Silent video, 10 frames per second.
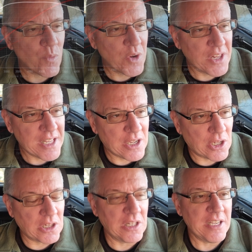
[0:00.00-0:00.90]
really
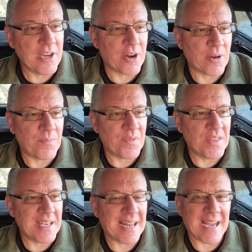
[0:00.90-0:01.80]
clear
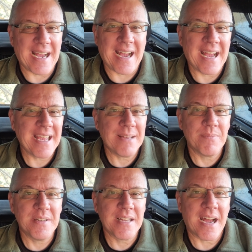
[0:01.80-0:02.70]
that I
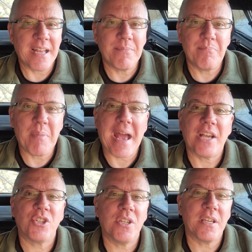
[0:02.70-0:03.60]
am not
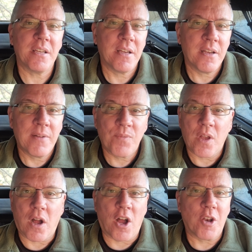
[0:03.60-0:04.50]
bashing
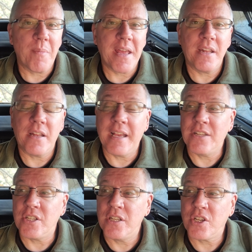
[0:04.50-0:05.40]
automated
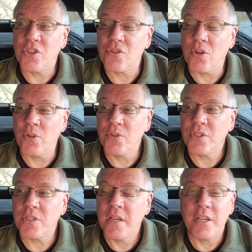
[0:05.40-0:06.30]
antenna
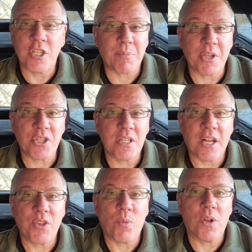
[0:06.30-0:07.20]
controllers, especially
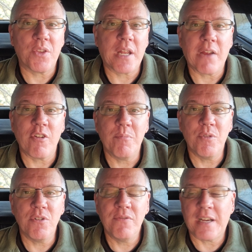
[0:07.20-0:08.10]
not the one that I
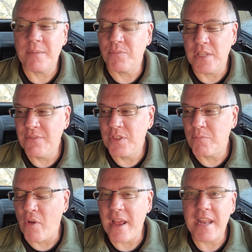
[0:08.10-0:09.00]
removed. I'm leaving the
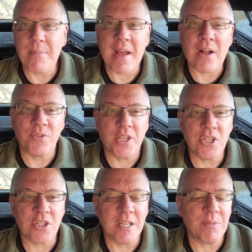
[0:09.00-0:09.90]
brand name out
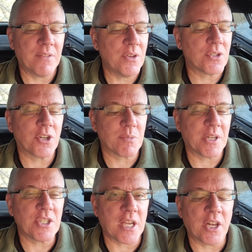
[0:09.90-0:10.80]
intentionally, but if you search my
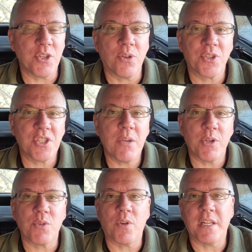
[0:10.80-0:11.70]
channel, you'll see
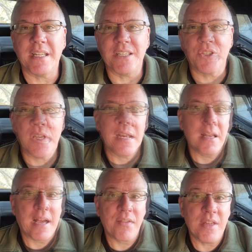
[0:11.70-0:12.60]
which one it is.
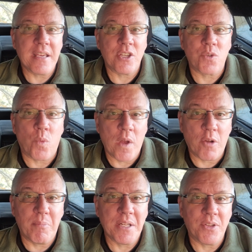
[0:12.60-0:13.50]
I think is well
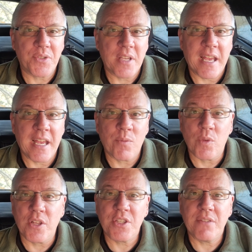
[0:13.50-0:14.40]
built and
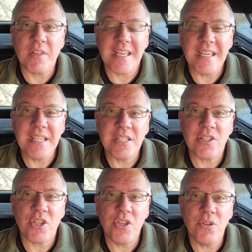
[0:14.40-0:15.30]
relatively easy
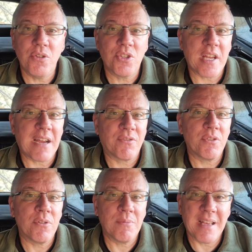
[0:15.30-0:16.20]
to use
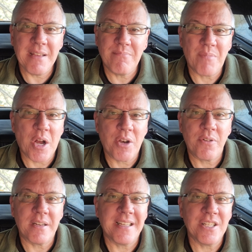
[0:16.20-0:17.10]
after a
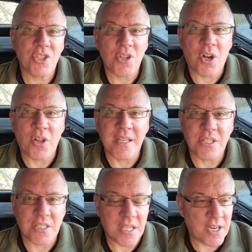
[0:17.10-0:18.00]
moderate install and
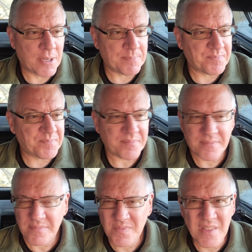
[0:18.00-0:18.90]
setup.
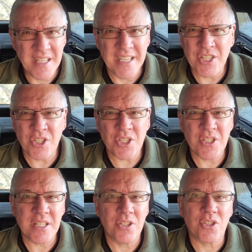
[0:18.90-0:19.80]
It just
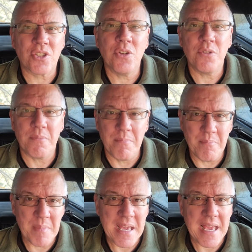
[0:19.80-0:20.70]
didn't suit
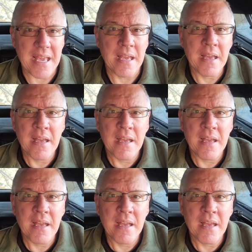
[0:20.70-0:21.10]
me.